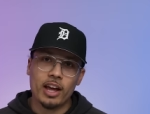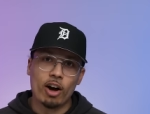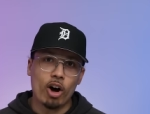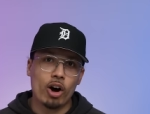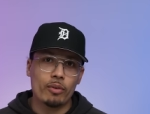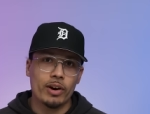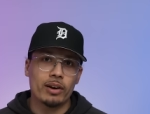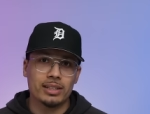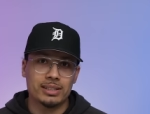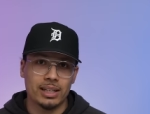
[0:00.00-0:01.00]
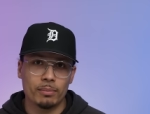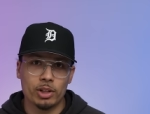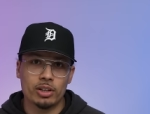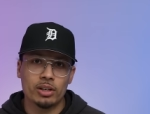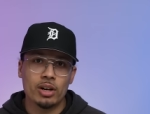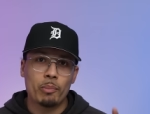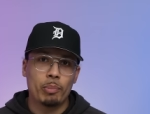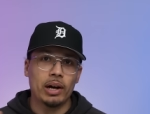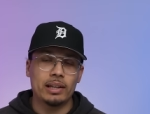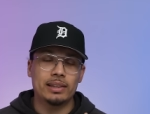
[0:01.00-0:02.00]
they are very similar,
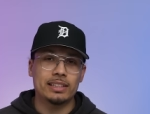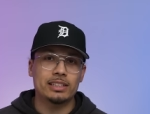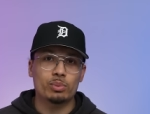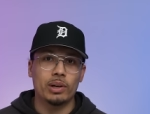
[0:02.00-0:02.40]
but this is